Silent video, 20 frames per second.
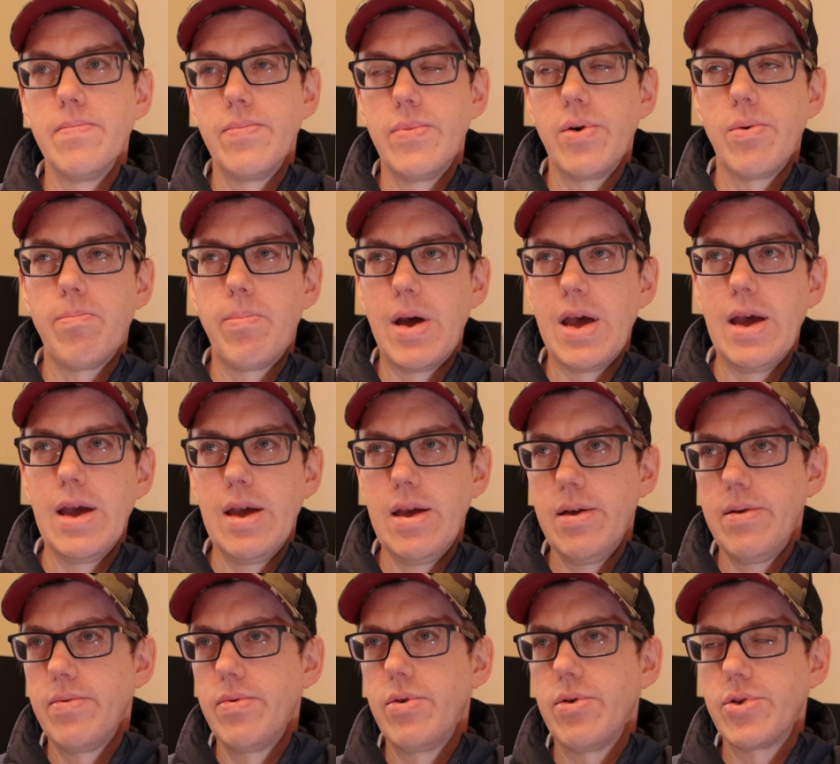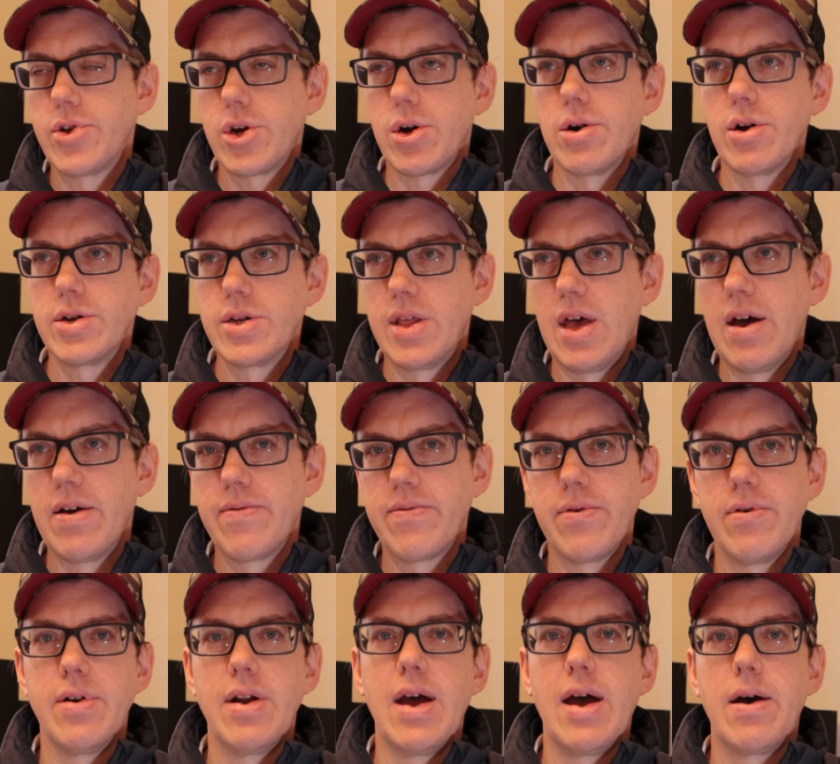They'll charge that
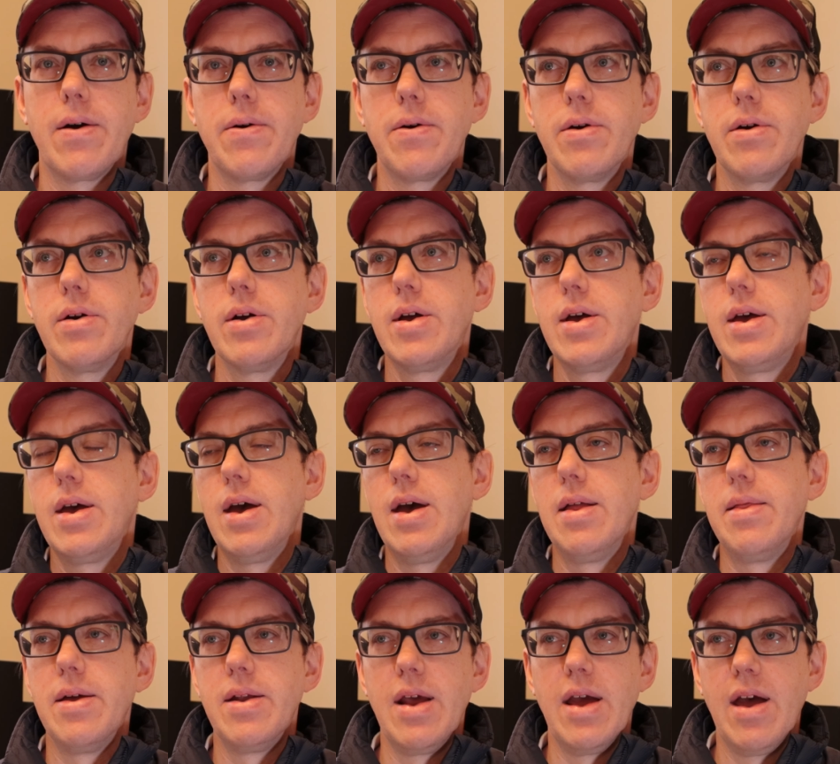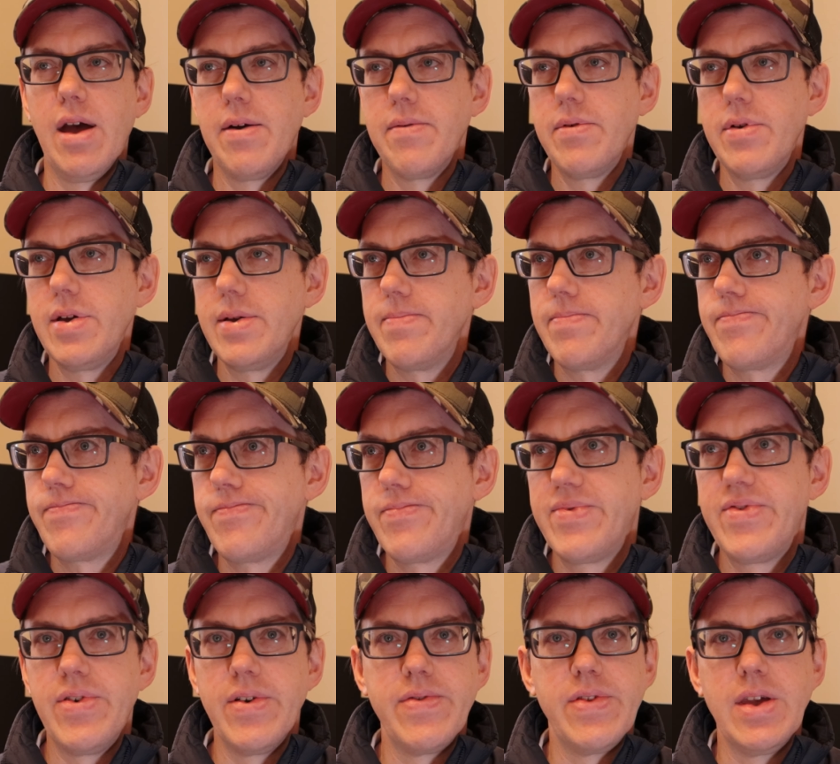for an hour, and then every
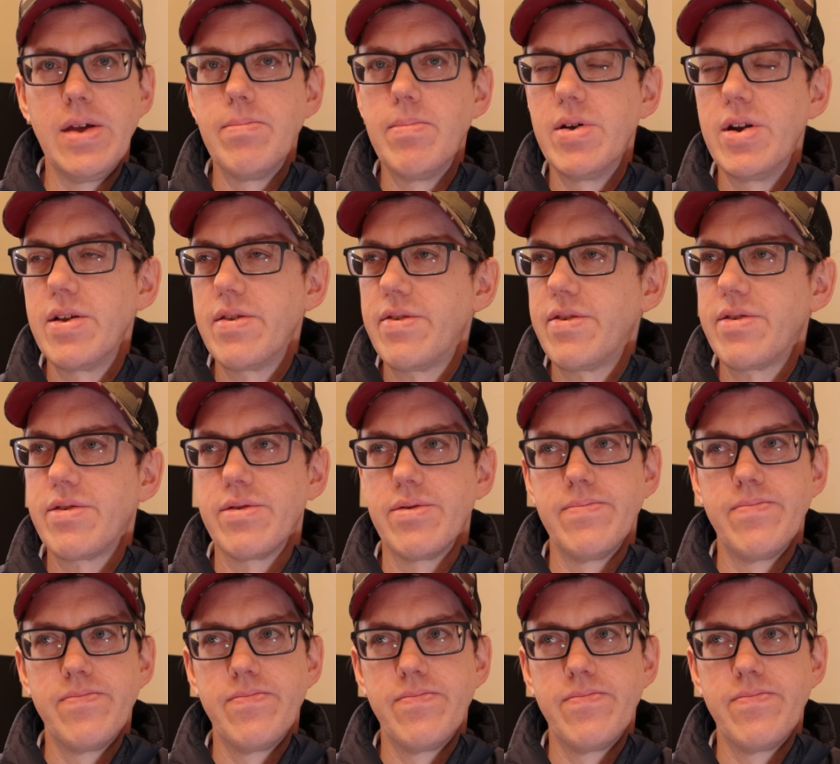15 minutes